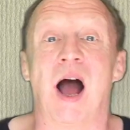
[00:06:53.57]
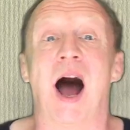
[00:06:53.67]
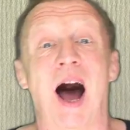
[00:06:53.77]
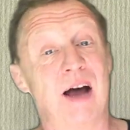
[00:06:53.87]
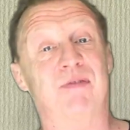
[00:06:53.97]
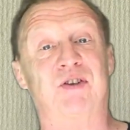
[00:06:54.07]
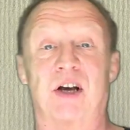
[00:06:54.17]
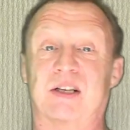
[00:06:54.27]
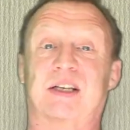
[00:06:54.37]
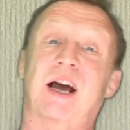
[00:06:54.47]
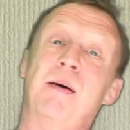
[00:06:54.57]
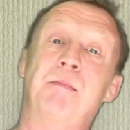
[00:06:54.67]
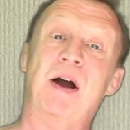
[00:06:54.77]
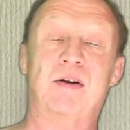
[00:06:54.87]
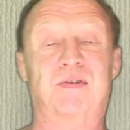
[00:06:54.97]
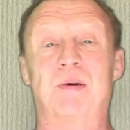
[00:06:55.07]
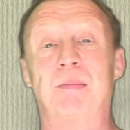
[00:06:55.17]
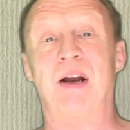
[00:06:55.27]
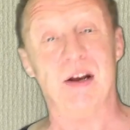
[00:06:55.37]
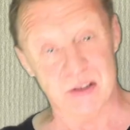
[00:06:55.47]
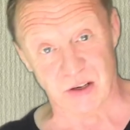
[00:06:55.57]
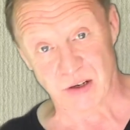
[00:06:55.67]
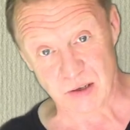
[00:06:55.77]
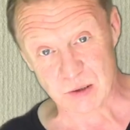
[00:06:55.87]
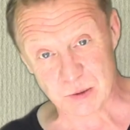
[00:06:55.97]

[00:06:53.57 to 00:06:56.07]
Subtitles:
I've just come back from London.